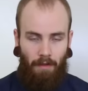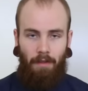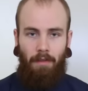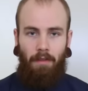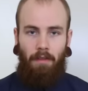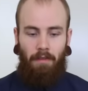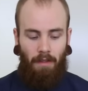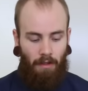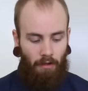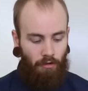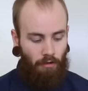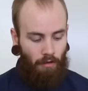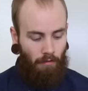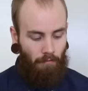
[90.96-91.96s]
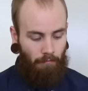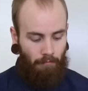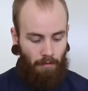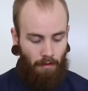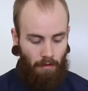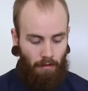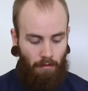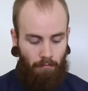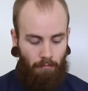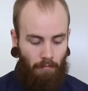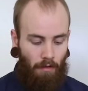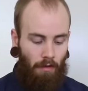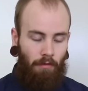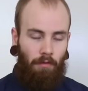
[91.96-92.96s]
This is the second shirt,
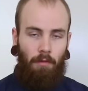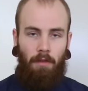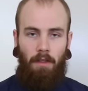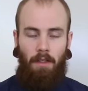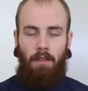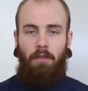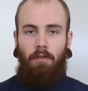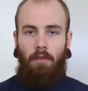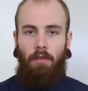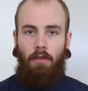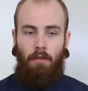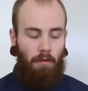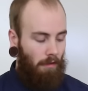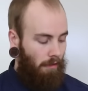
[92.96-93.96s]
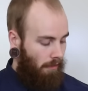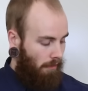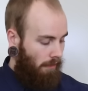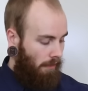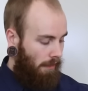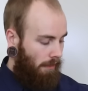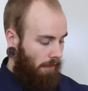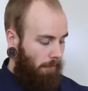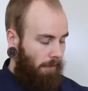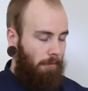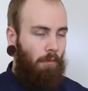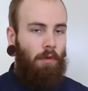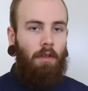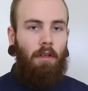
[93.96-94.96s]
also a nice shirt, a little bit
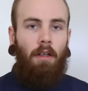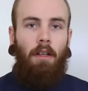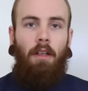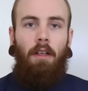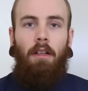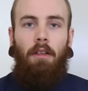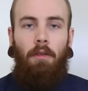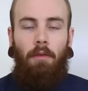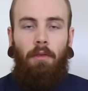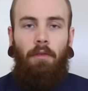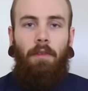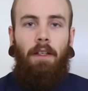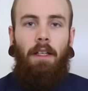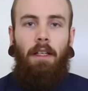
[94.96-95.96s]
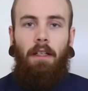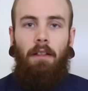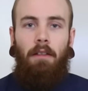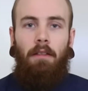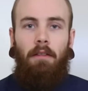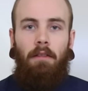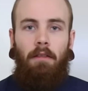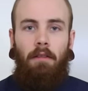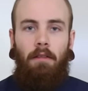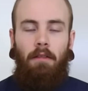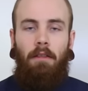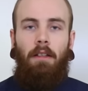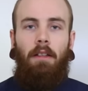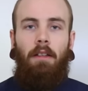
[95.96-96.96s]
more loose fitting
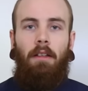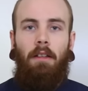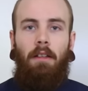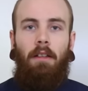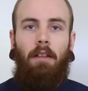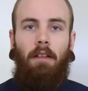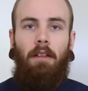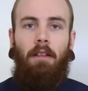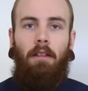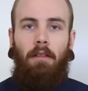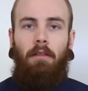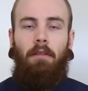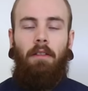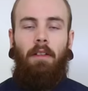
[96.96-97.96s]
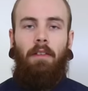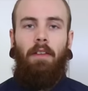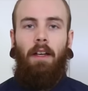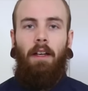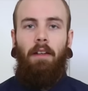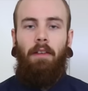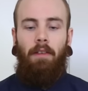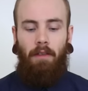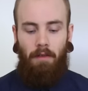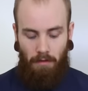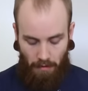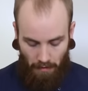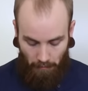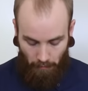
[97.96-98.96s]
in the size,
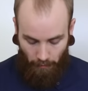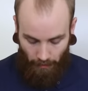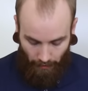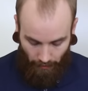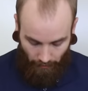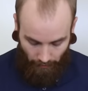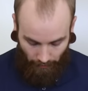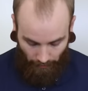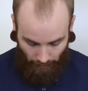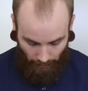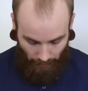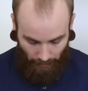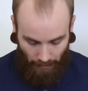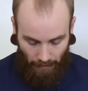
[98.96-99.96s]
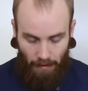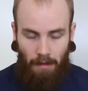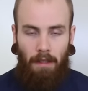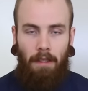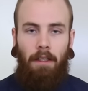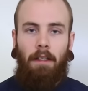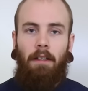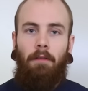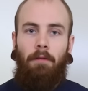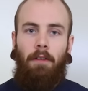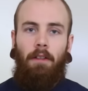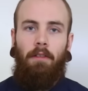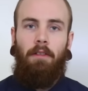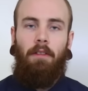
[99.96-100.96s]
but I like it. It
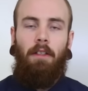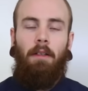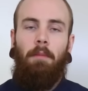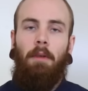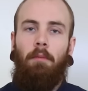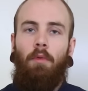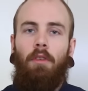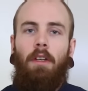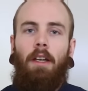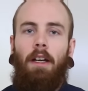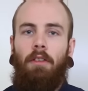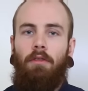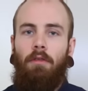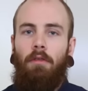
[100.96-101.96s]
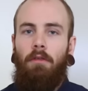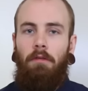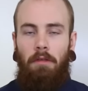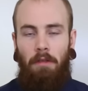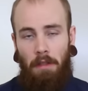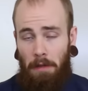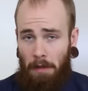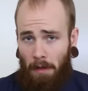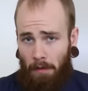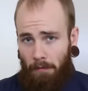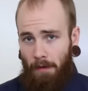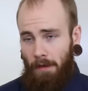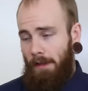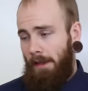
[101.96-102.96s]
feels a little bit more casual.
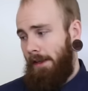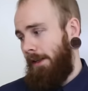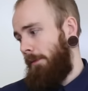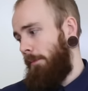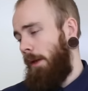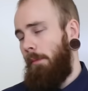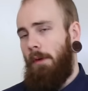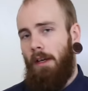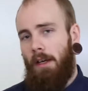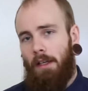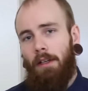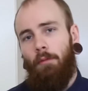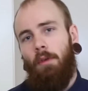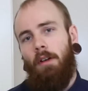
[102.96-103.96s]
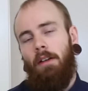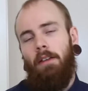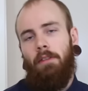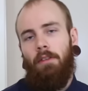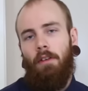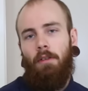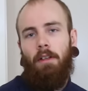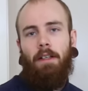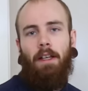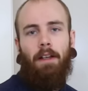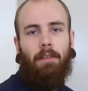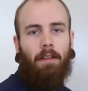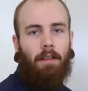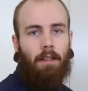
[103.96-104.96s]
Feel like maybe I can wear this going
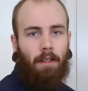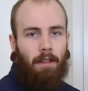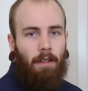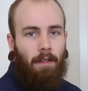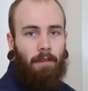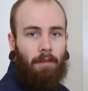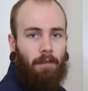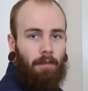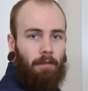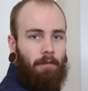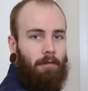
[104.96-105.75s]
dancing like this.